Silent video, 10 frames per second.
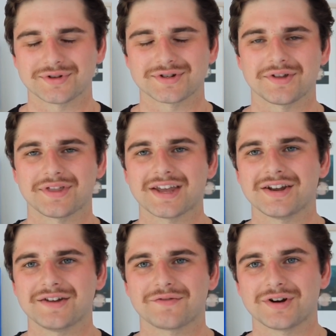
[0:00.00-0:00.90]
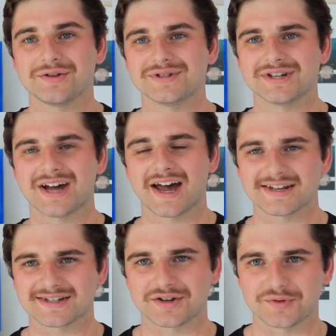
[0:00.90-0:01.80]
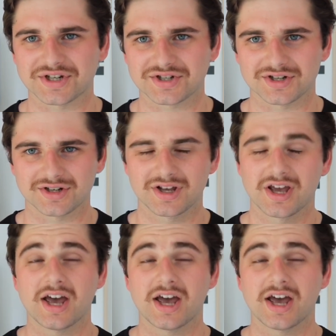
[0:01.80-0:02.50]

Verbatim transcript: So thank you to everyone who did ask a question.